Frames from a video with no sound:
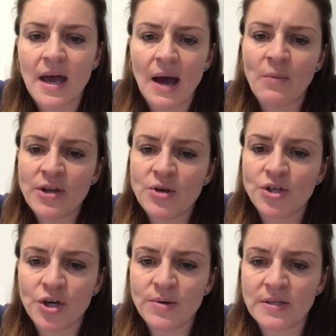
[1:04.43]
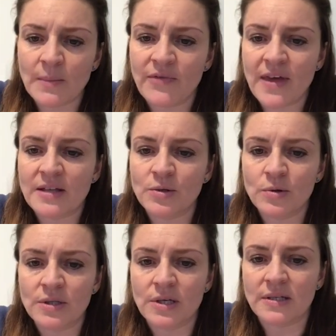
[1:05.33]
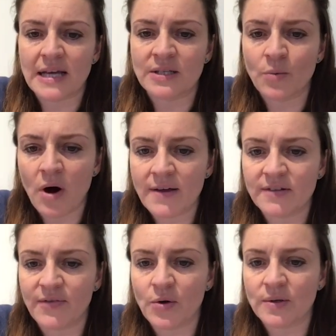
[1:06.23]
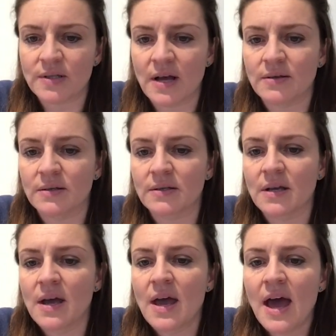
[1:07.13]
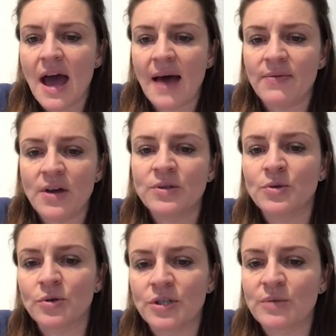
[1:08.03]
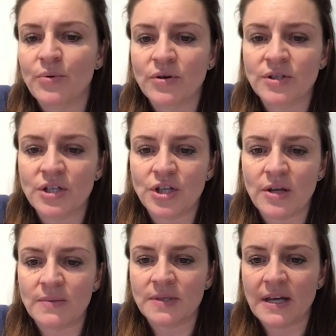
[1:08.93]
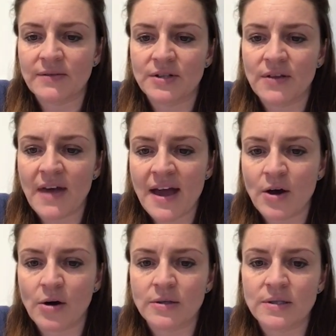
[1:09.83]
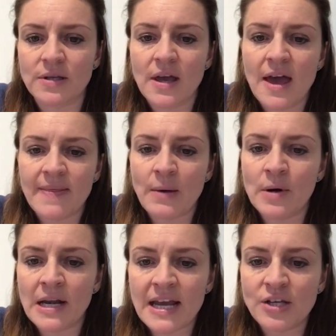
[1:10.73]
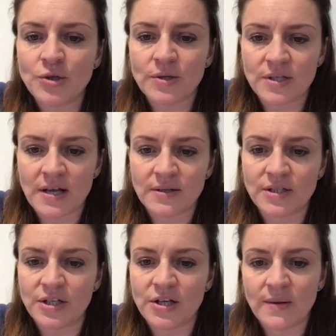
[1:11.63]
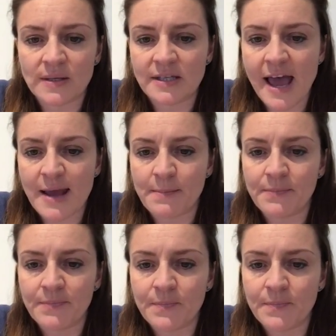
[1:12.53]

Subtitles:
And when you choose some of their daughters as wives for your sons, and those daughters prostitute themselves to their gods, they will lead your sons to do the same.